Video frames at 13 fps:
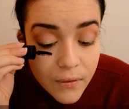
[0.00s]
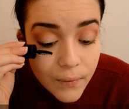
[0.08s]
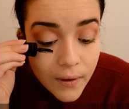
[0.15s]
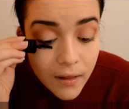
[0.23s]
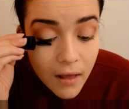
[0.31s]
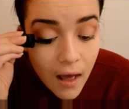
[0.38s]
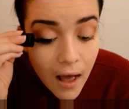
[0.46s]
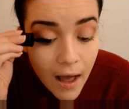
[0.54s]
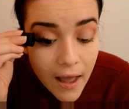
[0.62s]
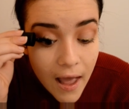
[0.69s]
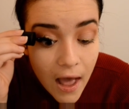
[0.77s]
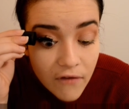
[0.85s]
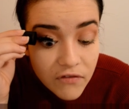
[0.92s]
Well, I
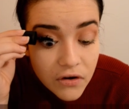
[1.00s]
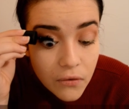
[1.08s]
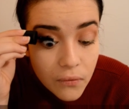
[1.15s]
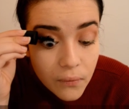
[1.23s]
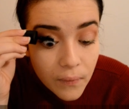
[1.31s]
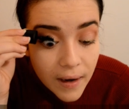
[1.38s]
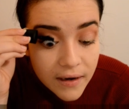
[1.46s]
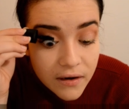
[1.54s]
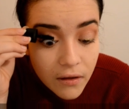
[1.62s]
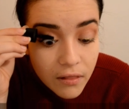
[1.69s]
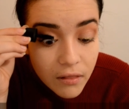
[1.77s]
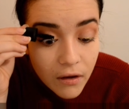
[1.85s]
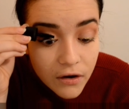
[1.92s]
haven't read a
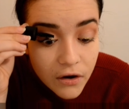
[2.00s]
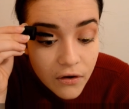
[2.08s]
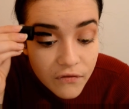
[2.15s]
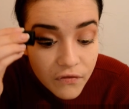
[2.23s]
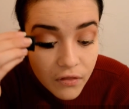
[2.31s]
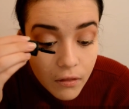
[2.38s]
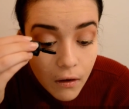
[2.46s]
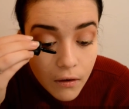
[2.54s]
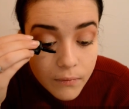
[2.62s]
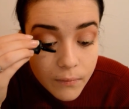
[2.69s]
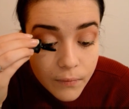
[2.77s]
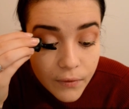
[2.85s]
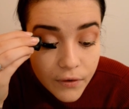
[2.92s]
lot of
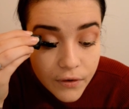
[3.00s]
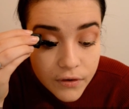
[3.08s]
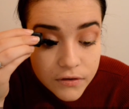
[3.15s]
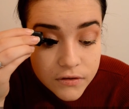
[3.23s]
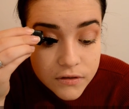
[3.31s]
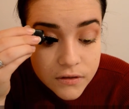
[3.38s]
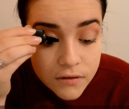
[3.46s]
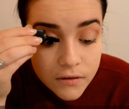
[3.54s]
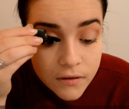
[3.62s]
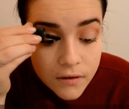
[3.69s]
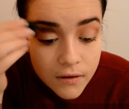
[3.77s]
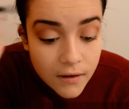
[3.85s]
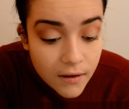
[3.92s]
long books.
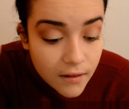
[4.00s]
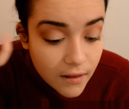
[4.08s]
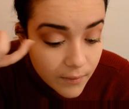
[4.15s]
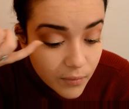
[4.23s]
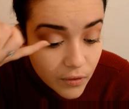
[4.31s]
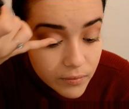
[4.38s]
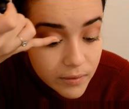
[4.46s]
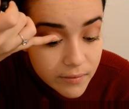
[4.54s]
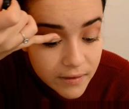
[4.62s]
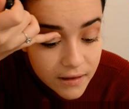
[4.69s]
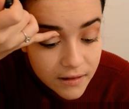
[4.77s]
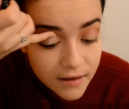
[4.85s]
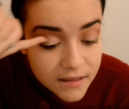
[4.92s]
Like
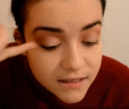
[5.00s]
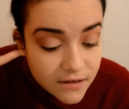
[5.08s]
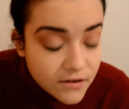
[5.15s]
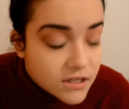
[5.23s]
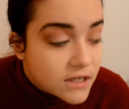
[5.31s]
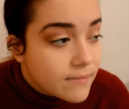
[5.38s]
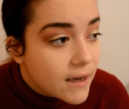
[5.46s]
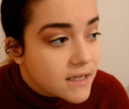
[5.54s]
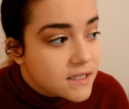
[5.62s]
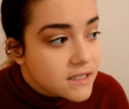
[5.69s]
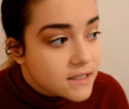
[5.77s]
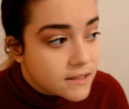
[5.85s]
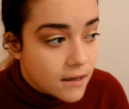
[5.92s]
probably like Sarah J
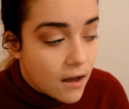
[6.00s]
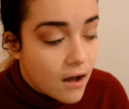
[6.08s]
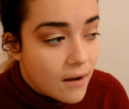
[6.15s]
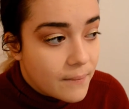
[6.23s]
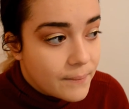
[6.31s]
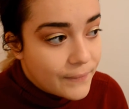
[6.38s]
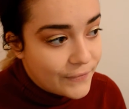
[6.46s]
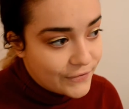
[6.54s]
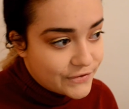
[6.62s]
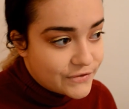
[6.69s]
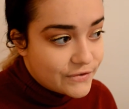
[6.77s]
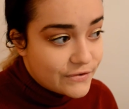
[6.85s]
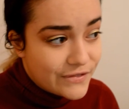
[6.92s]
Maas's
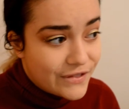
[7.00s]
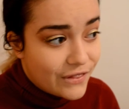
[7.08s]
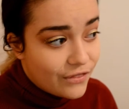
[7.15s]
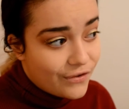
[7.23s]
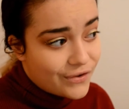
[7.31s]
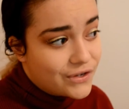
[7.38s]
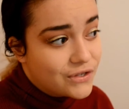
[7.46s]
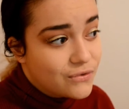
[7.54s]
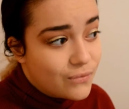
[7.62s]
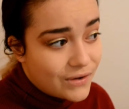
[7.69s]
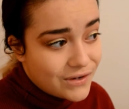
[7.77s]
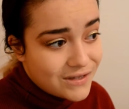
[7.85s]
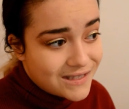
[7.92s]
books are the longest
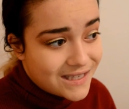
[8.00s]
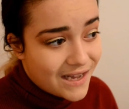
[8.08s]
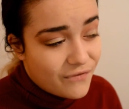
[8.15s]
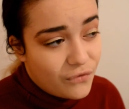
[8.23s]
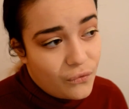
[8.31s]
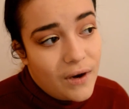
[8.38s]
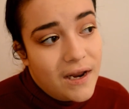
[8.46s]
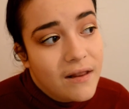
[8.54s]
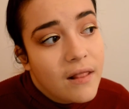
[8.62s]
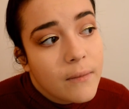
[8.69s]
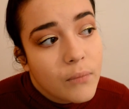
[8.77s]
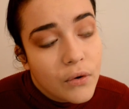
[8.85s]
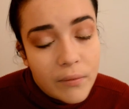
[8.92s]
ones I've read,
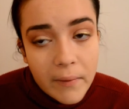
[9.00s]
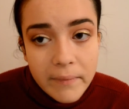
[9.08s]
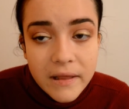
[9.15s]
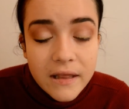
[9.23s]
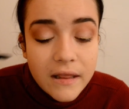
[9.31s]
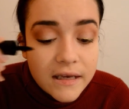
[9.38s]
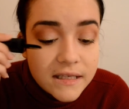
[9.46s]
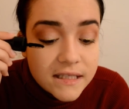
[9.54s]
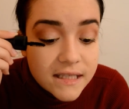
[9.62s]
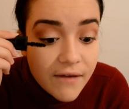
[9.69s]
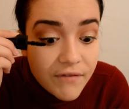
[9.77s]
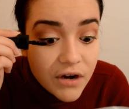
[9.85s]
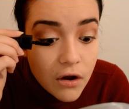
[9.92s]
like probably like
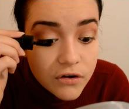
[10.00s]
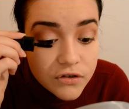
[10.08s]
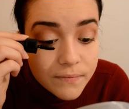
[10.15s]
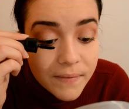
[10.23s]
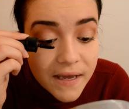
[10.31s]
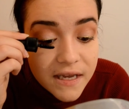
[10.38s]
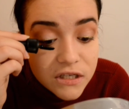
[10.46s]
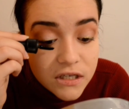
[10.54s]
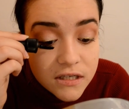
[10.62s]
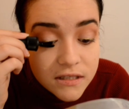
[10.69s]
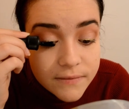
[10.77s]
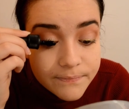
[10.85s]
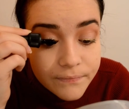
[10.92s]
700
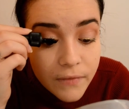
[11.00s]
pages.